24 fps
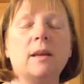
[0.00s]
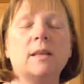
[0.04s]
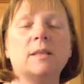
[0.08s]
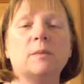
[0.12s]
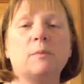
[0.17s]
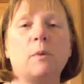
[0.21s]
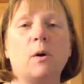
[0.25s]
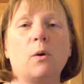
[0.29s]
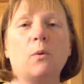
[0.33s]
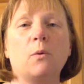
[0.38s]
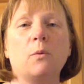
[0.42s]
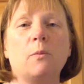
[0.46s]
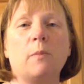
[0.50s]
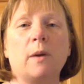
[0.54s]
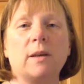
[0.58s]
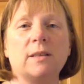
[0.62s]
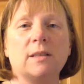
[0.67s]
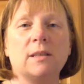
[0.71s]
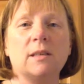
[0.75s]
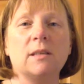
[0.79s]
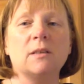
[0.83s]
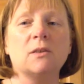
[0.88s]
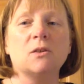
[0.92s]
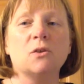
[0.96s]
He spoke with my
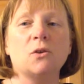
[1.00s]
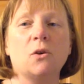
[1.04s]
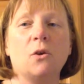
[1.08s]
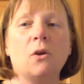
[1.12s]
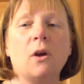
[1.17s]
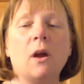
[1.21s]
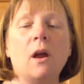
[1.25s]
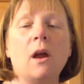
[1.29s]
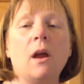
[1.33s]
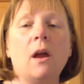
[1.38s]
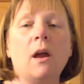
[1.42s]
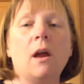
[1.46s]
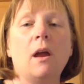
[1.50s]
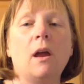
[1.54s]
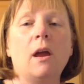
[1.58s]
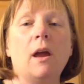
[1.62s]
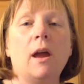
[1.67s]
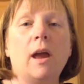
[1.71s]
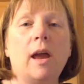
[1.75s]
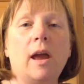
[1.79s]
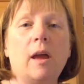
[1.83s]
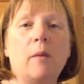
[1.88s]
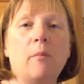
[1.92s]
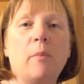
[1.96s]
sister,
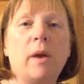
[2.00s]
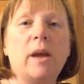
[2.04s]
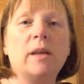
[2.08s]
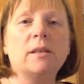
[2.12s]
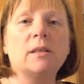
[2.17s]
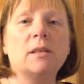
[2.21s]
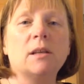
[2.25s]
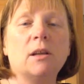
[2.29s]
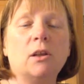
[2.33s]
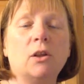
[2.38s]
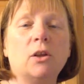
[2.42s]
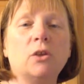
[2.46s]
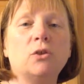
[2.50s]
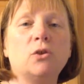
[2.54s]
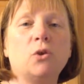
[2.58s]
and basically